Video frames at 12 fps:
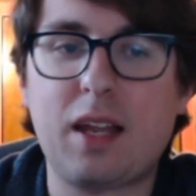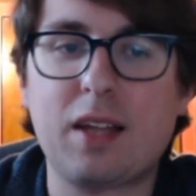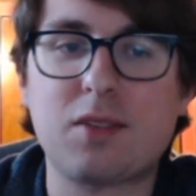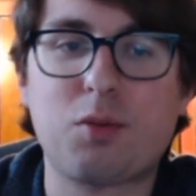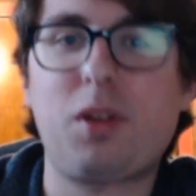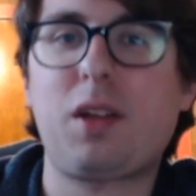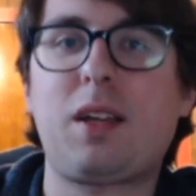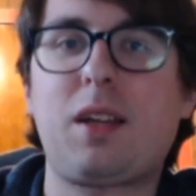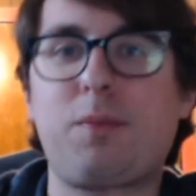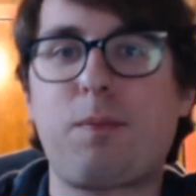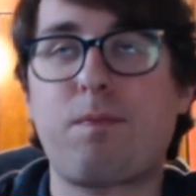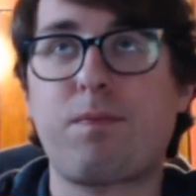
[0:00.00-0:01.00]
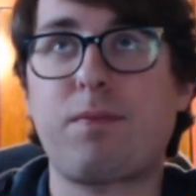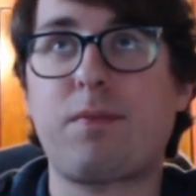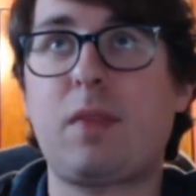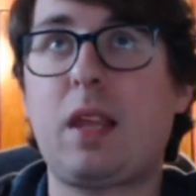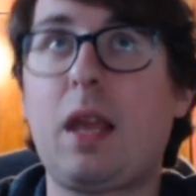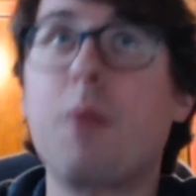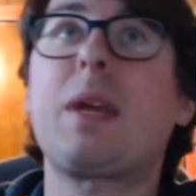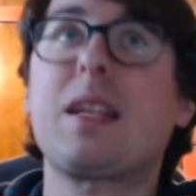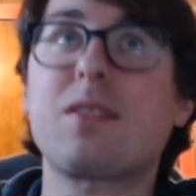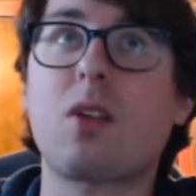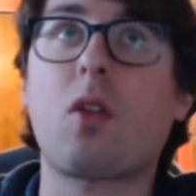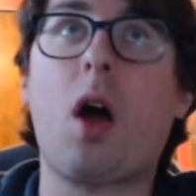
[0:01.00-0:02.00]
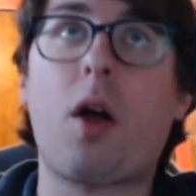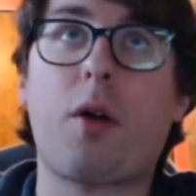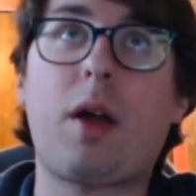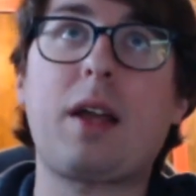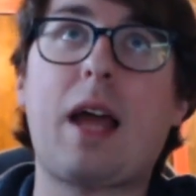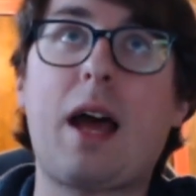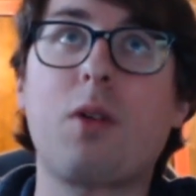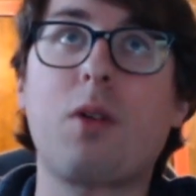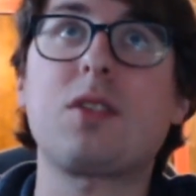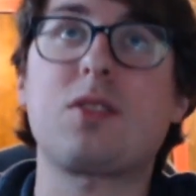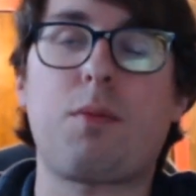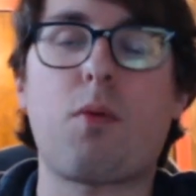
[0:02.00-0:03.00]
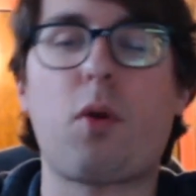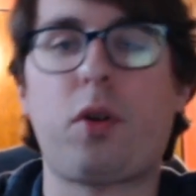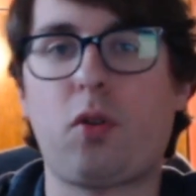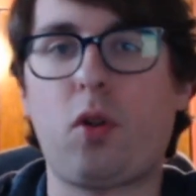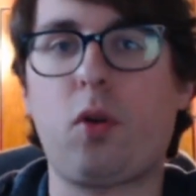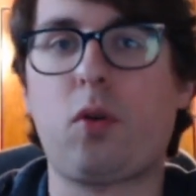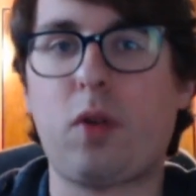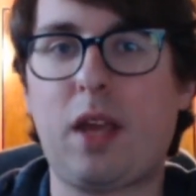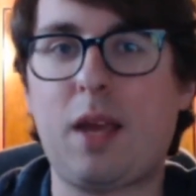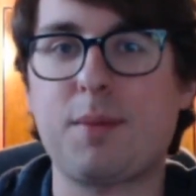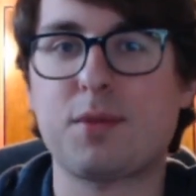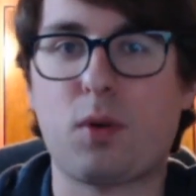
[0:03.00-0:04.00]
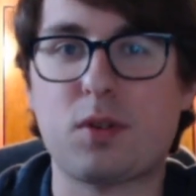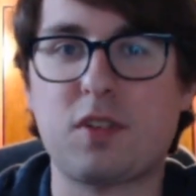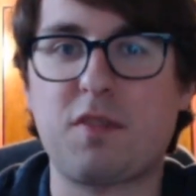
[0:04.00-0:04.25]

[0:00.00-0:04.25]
it means a lot right now to support your local game stores if